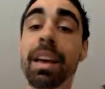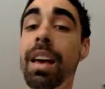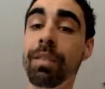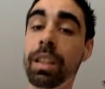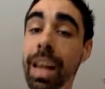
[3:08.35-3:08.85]

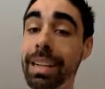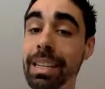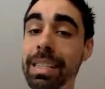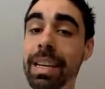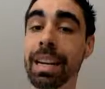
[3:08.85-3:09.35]
If you'd like to
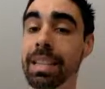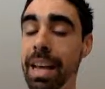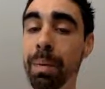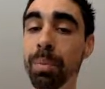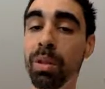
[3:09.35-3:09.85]
see an
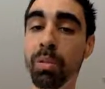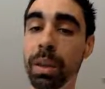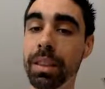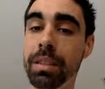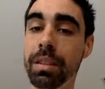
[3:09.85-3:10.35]
example of what
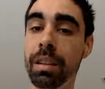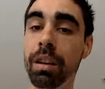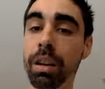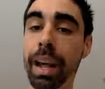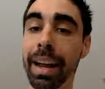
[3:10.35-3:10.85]
this could
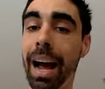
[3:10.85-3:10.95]
look like,